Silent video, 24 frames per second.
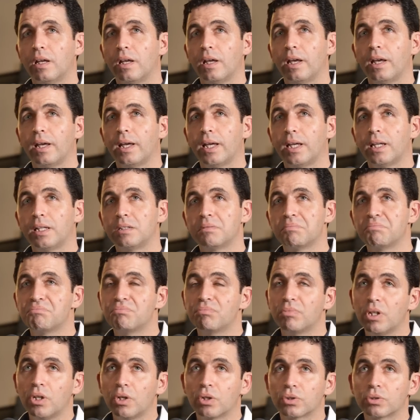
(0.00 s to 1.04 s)
And
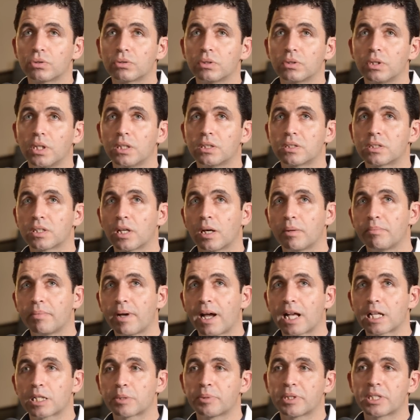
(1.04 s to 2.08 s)
you know, in some
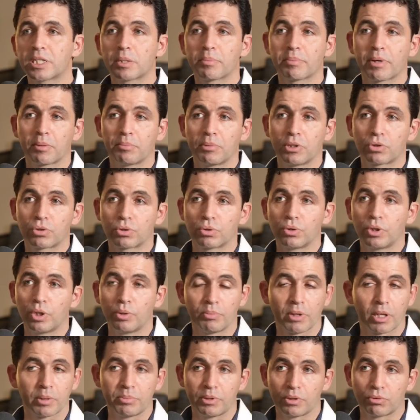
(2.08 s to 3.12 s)
aspects, it might be true. It
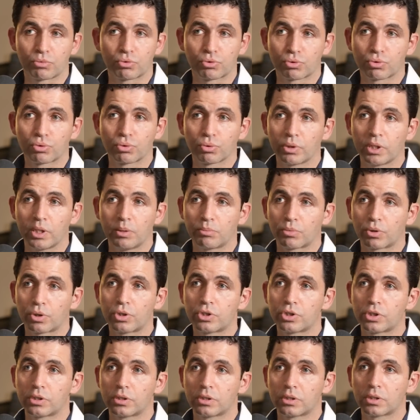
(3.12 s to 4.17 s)
might be truly
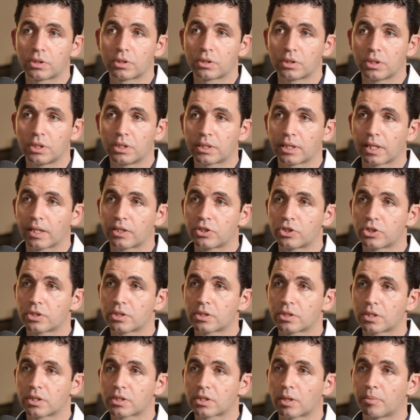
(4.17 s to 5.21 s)
emergent intelligence
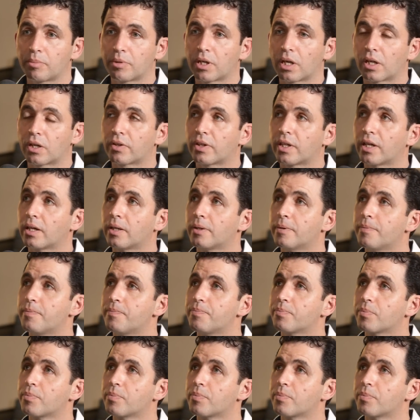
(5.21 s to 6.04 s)
that's coming out of that.